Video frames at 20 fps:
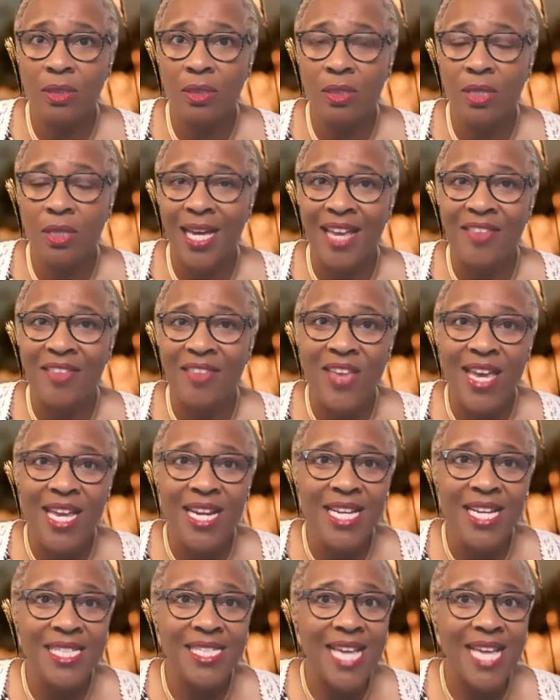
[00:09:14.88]
And then,
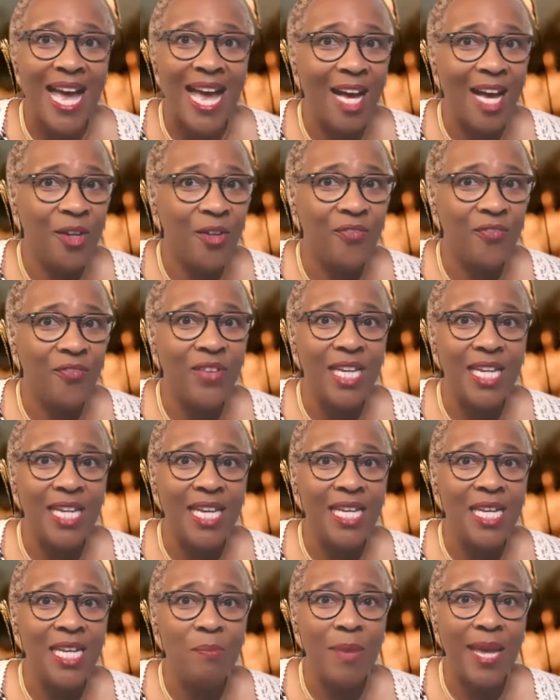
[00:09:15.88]
it's how to fit
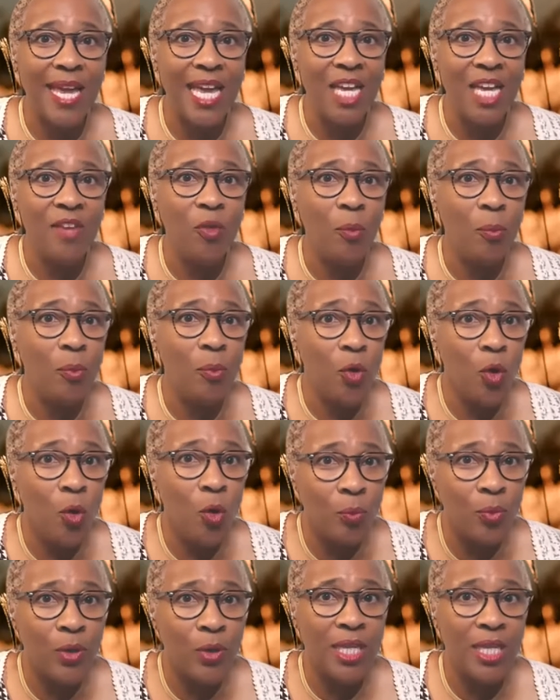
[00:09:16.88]
in and behave
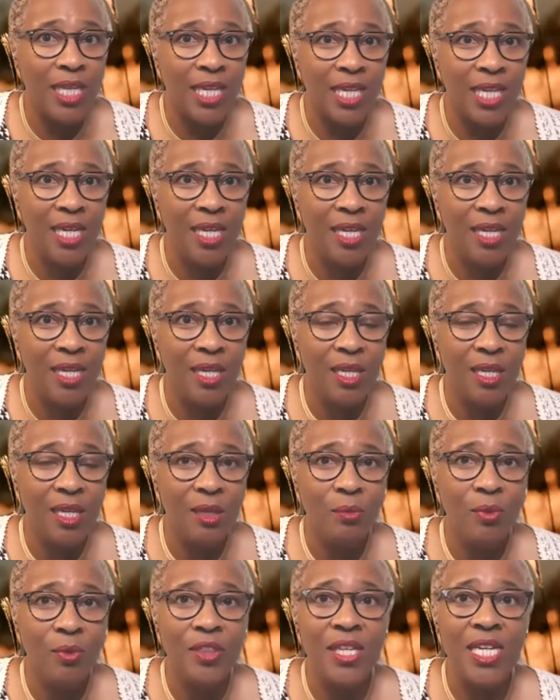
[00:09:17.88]
appropriately
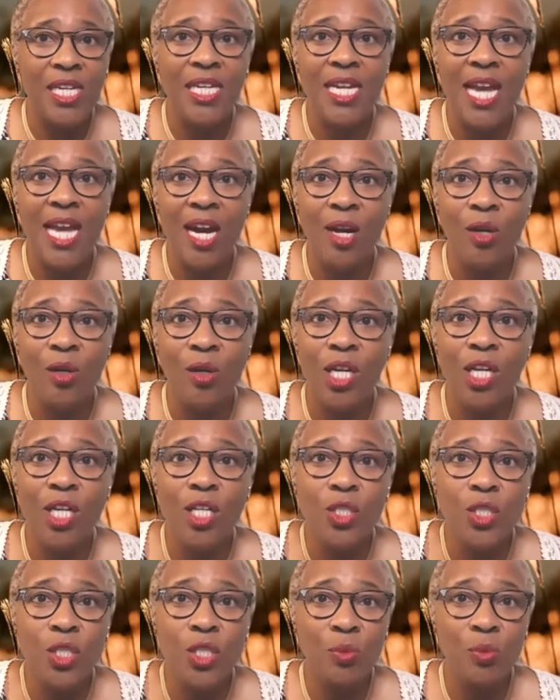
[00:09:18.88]
within our
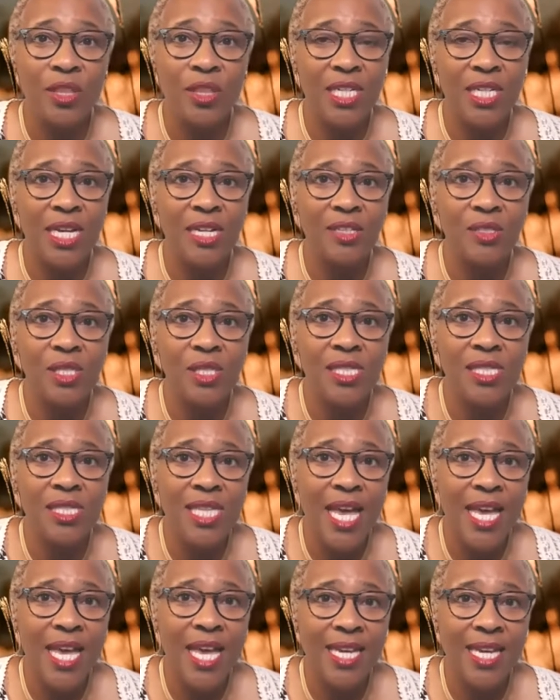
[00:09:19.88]
culture, within our
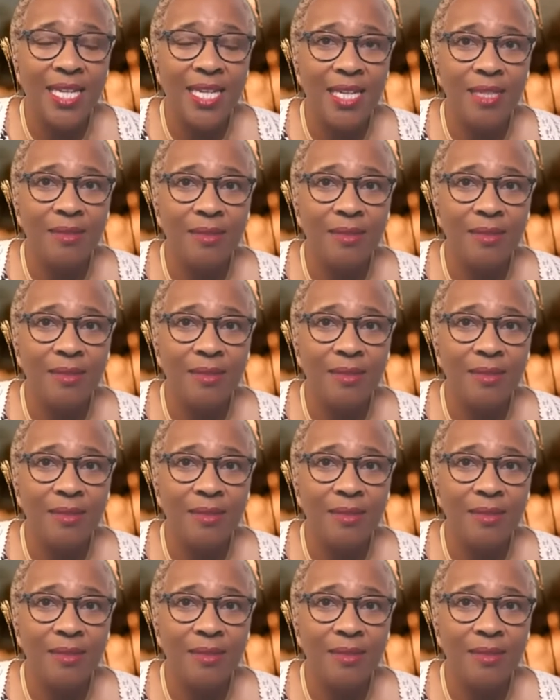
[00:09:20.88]
society.